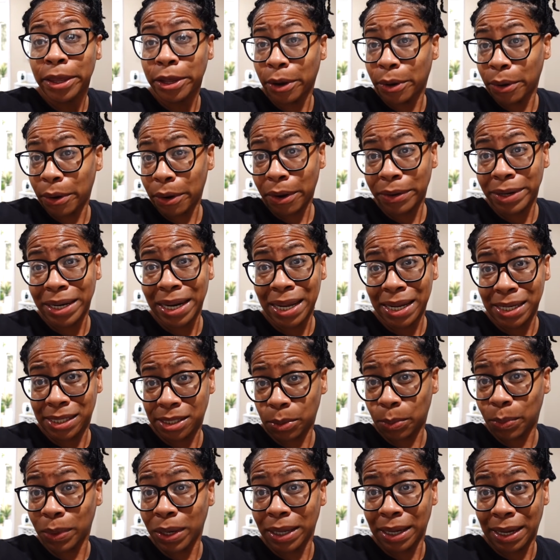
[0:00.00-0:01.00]
your girl need
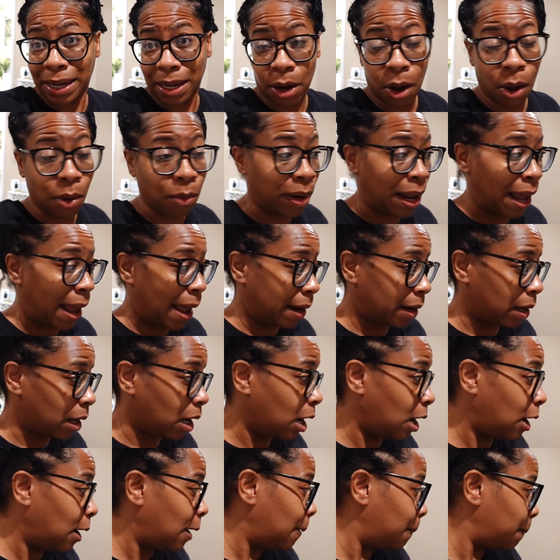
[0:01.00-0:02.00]
to really get on that
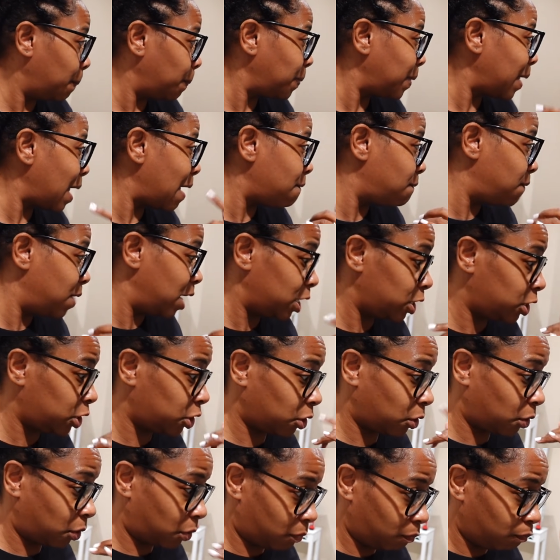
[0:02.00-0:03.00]
um,
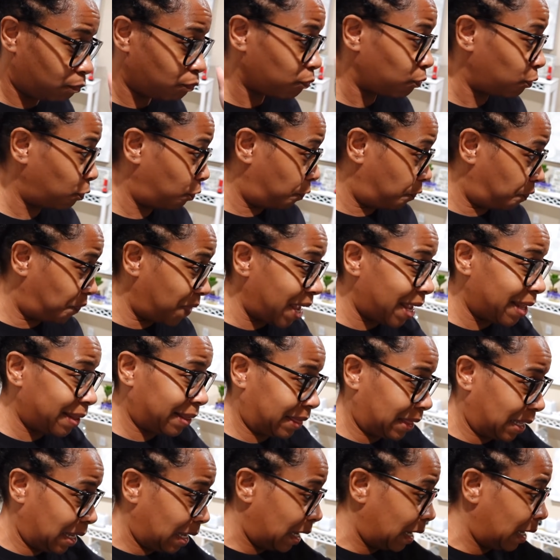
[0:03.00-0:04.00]
adventure fit
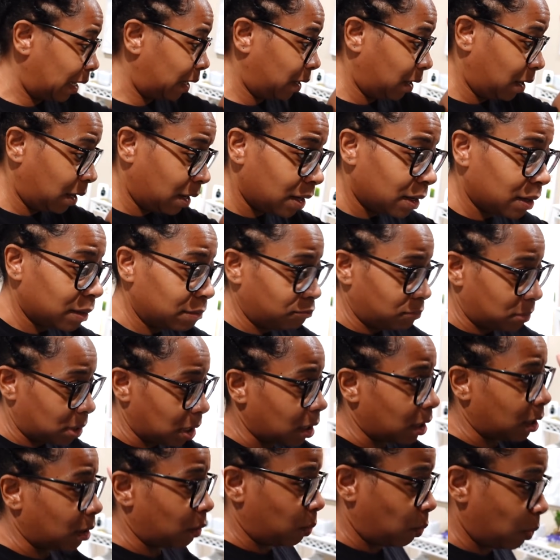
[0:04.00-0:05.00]
thing
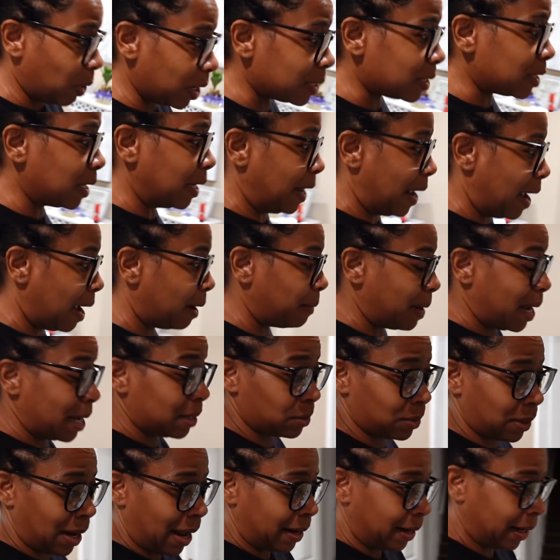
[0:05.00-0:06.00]
the what's the name?
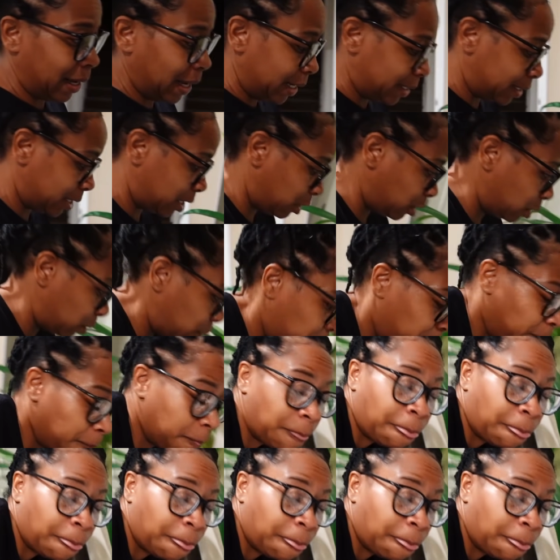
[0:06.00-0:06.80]
That's what I need to do.